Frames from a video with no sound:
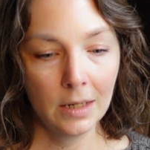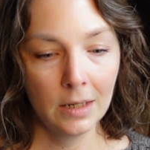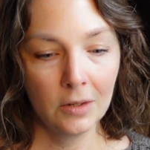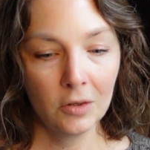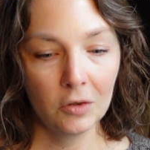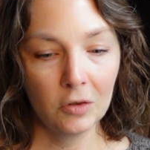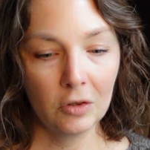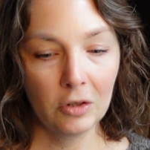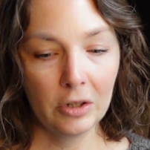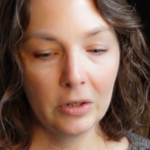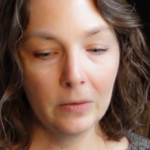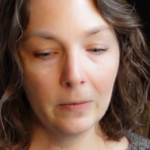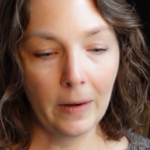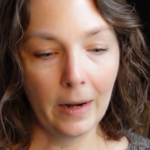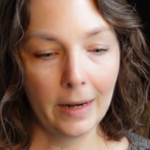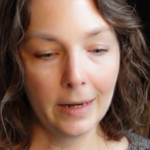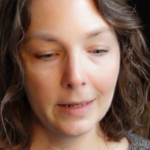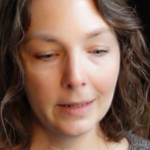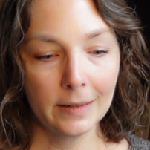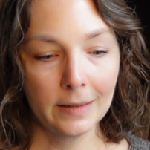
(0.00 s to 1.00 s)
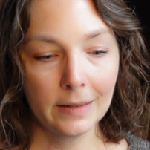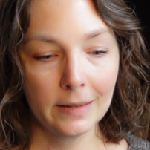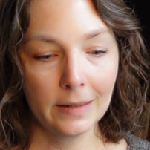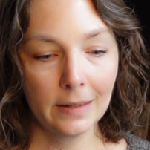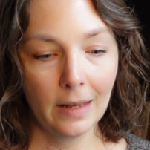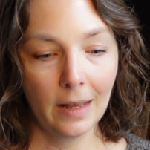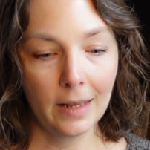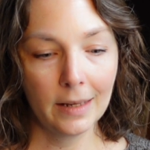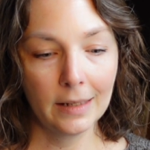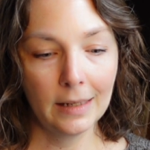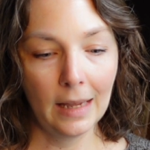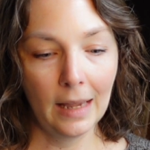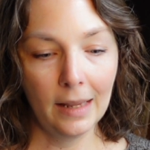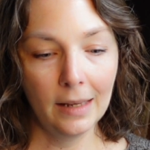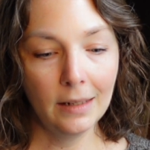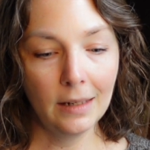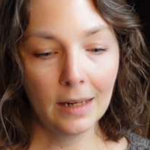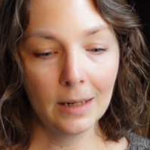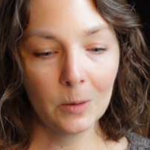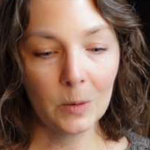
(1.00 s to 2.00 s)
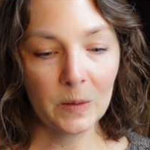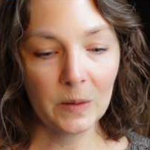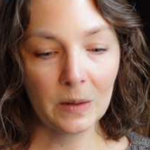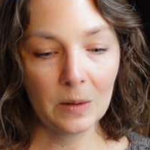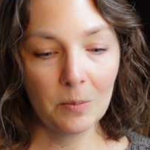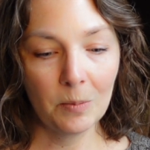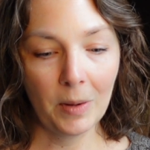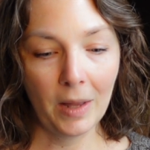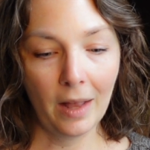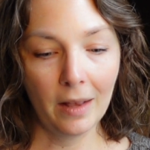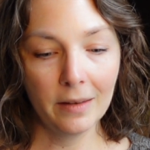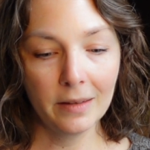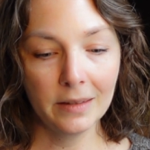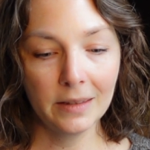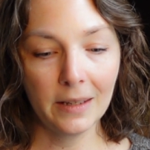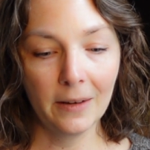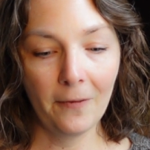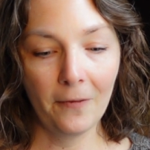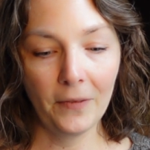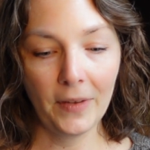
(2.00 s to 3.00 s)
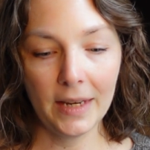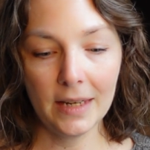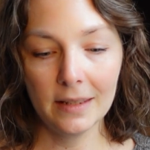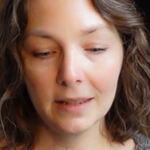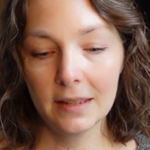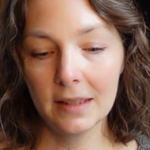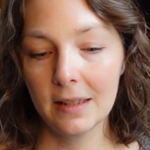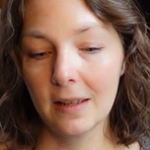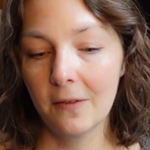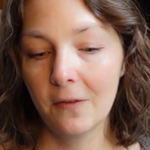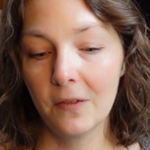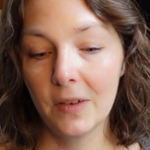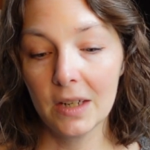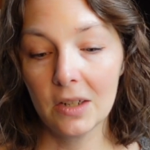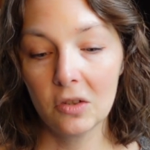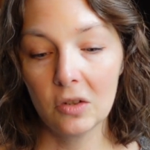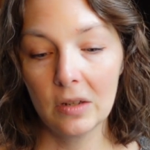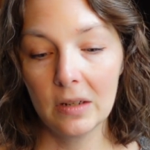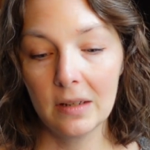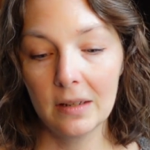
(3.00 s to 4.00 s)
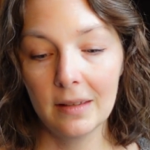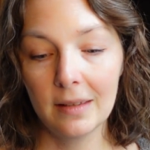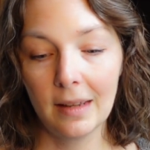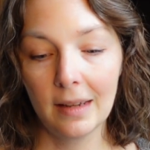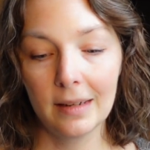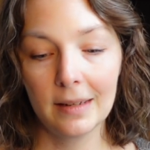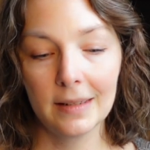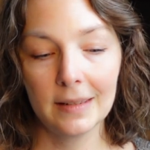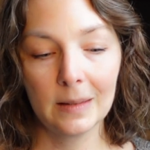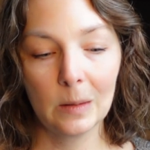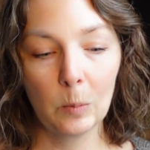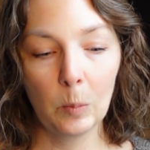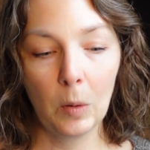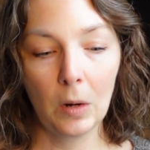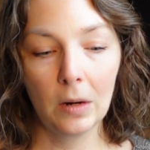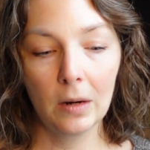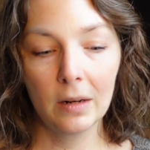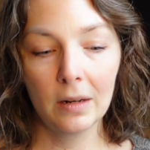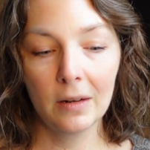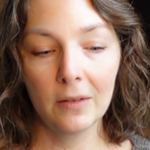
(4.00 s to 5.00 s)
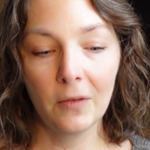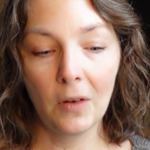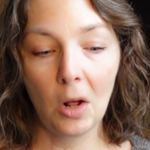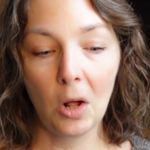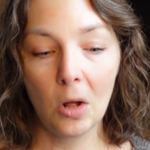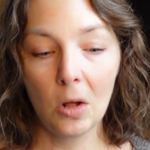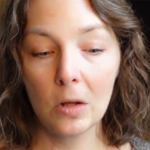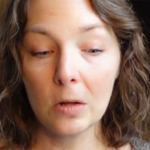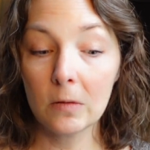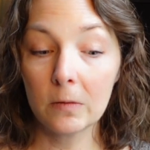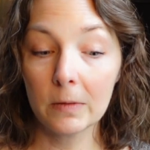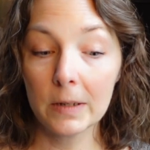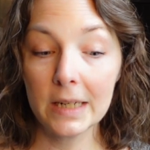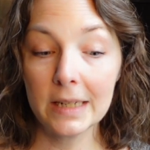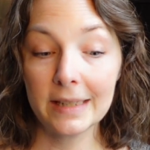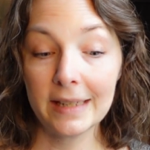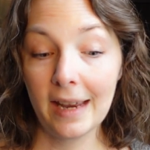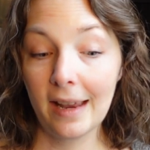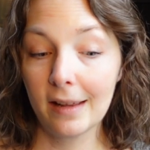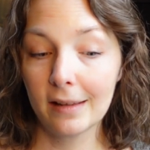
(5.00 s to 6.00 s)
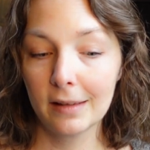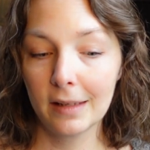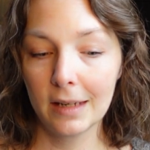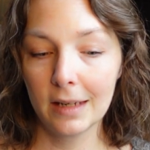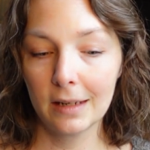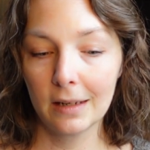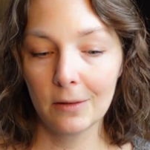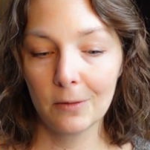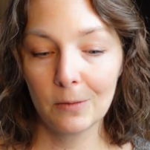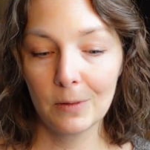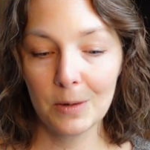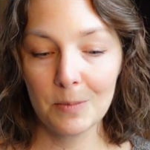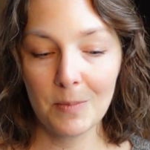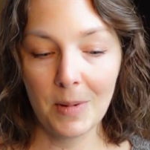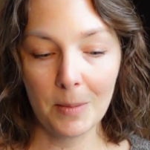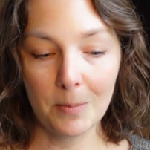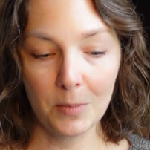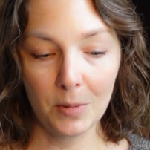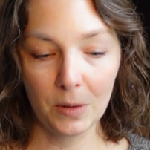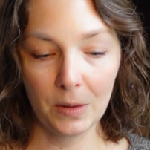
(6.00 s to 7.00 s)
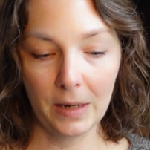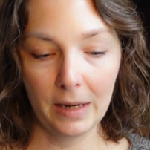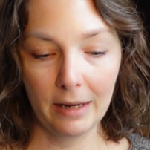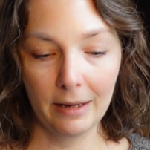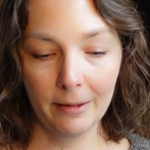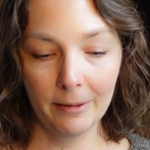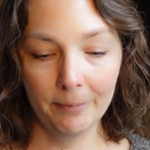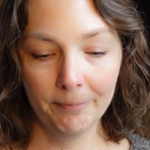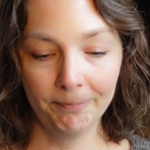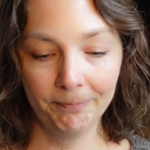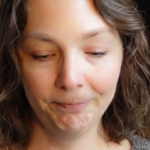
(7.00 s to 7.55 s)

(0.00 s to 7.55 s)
She writes, again, I was compelled to face the fiction that is a part of all retelling, remembering.